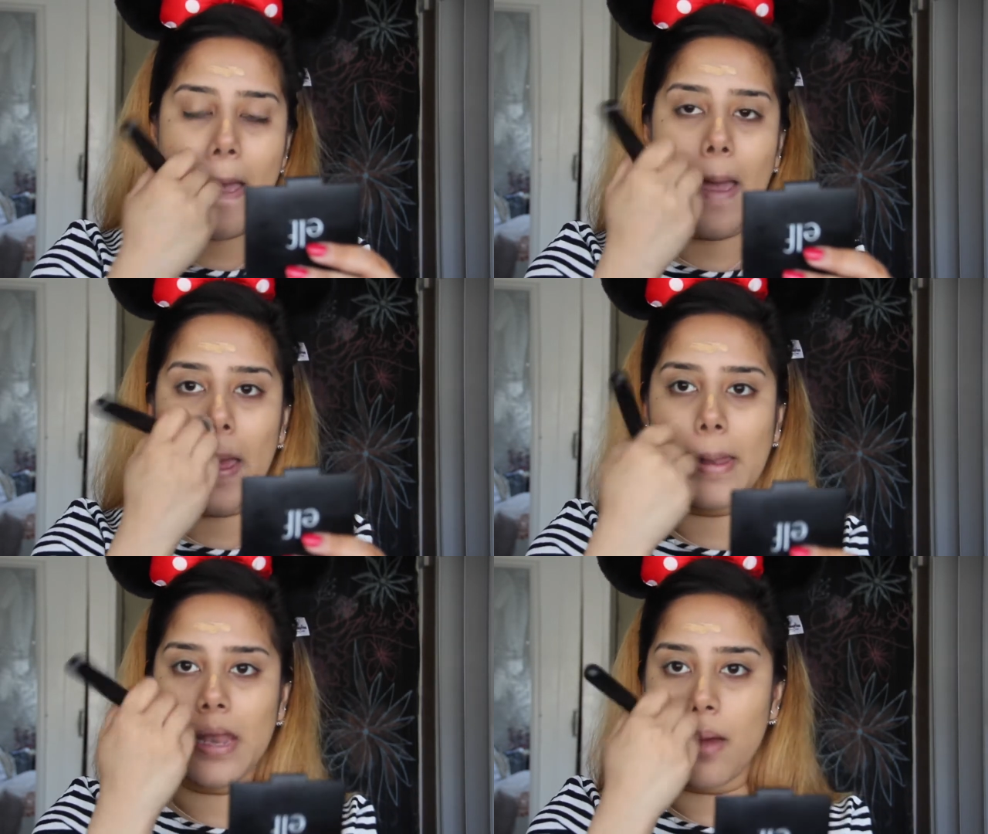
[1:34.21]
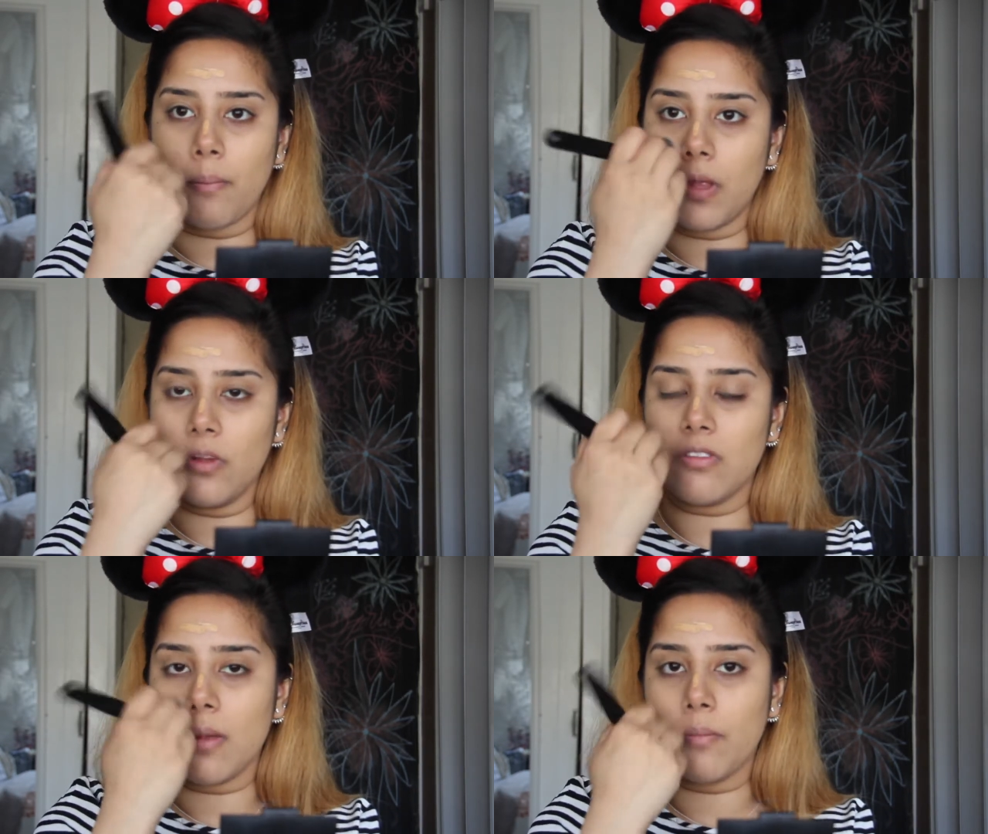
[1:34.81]
and I'm
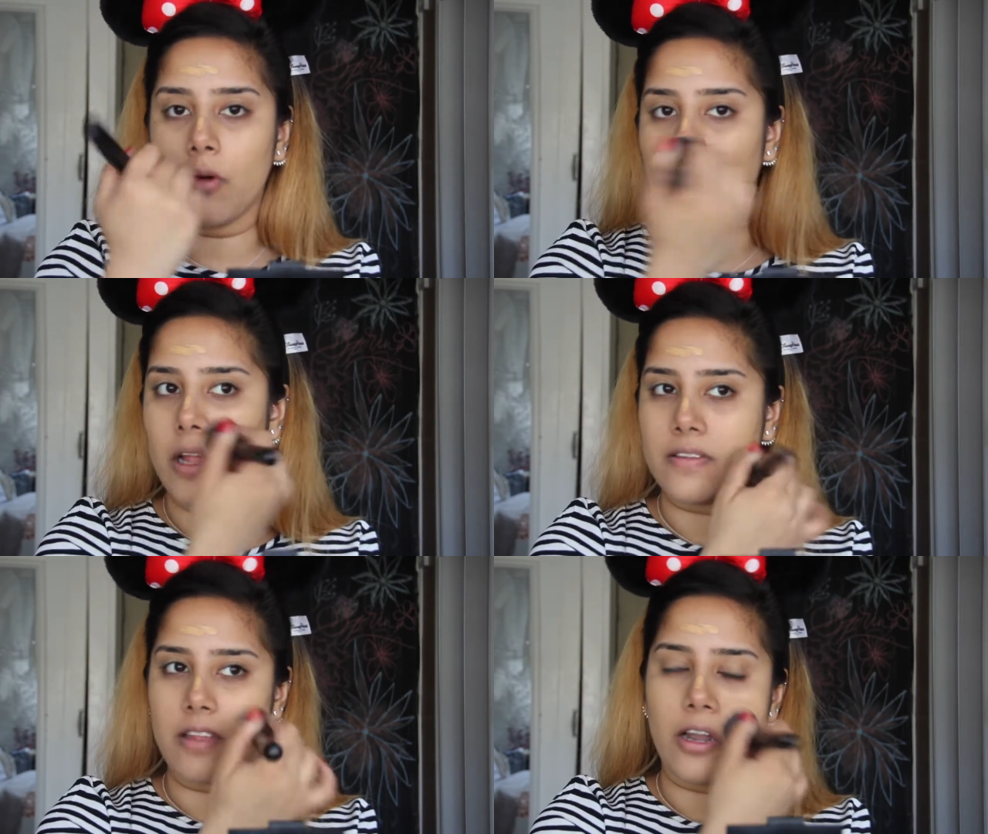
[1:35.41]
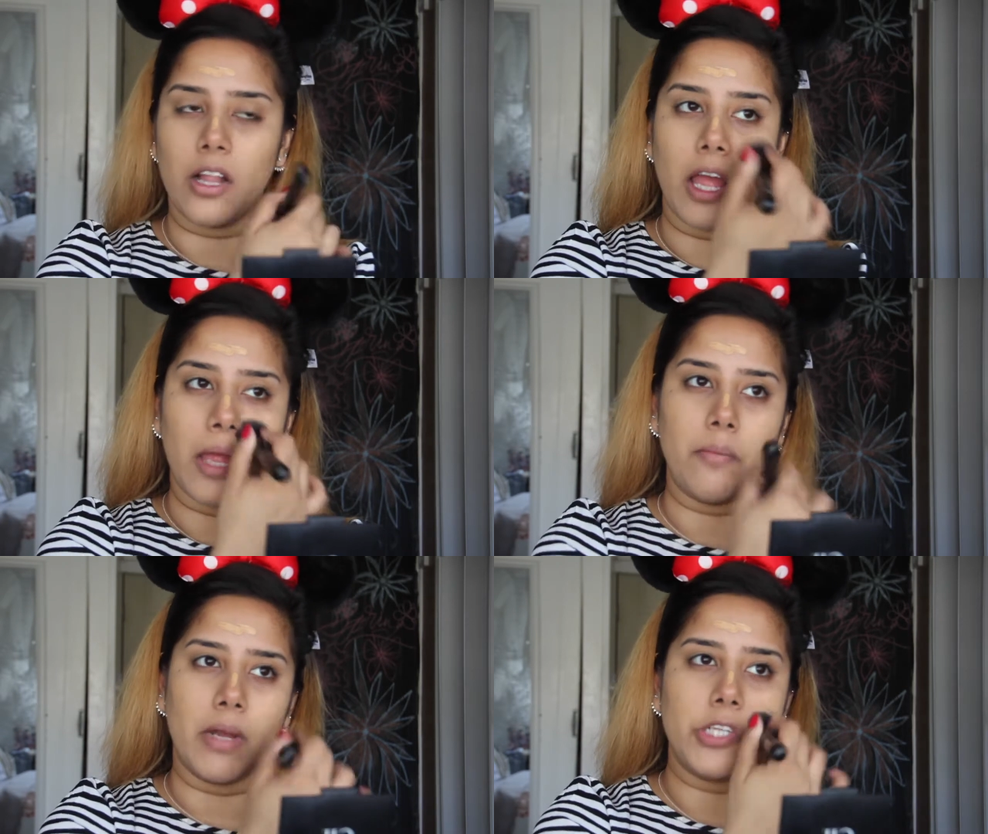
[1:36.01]
using products that are
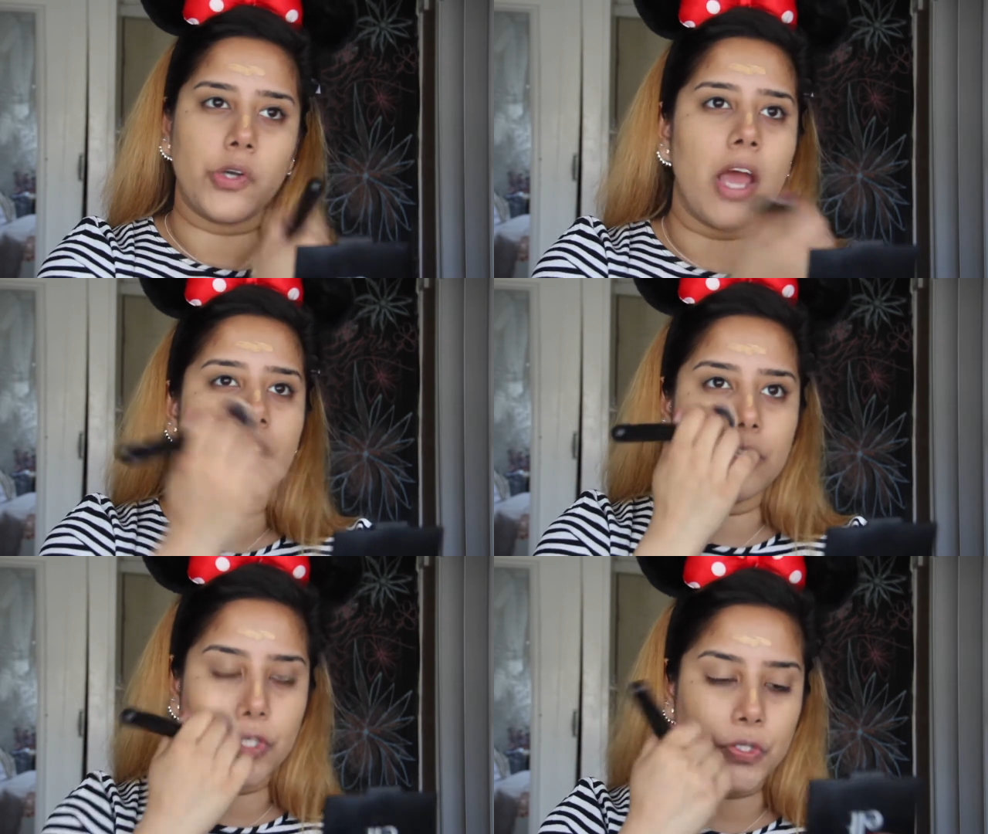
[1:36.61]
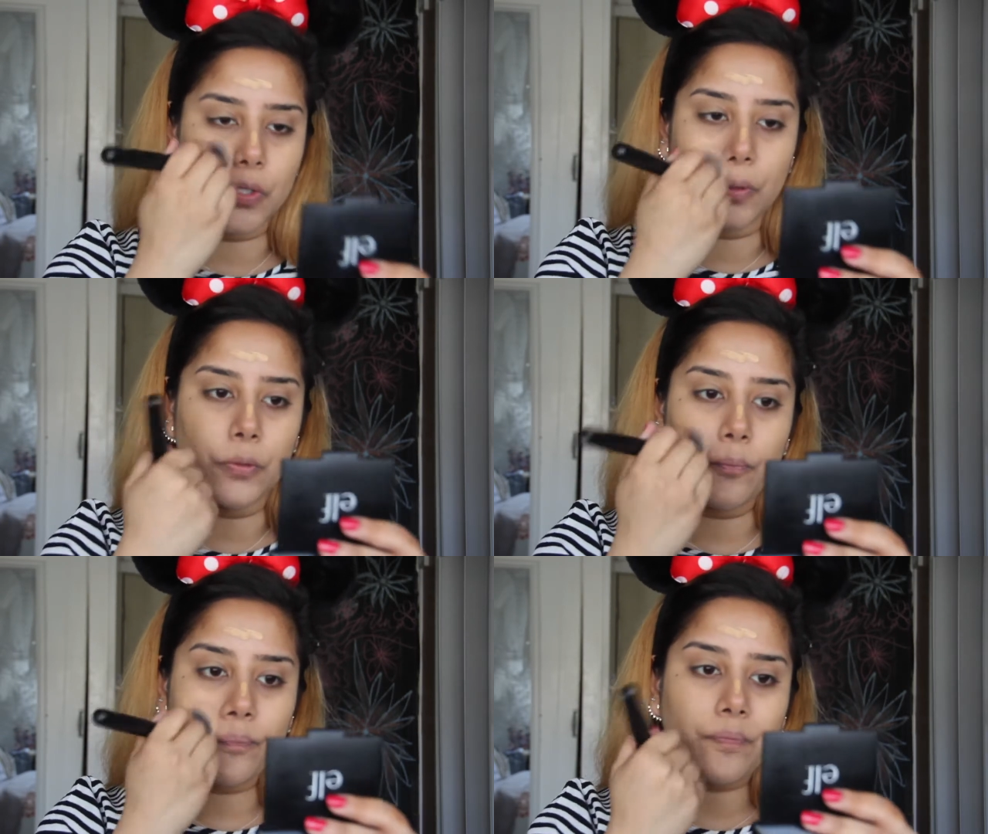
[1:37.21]
like my tried and true,